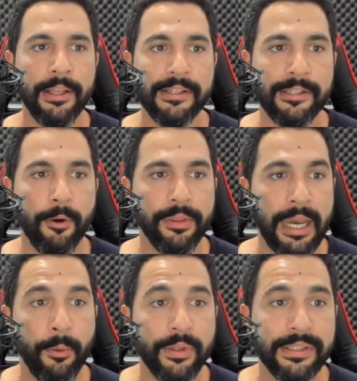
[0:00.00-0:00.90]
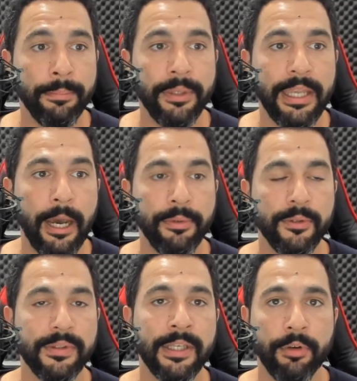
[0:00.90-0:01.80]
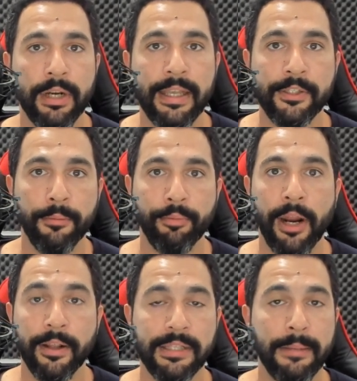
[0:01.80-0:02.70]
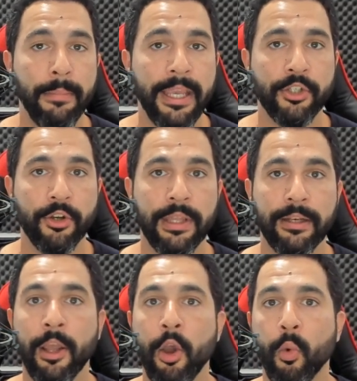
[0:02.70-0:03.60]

So that will simply help you synchronize your products and make sure that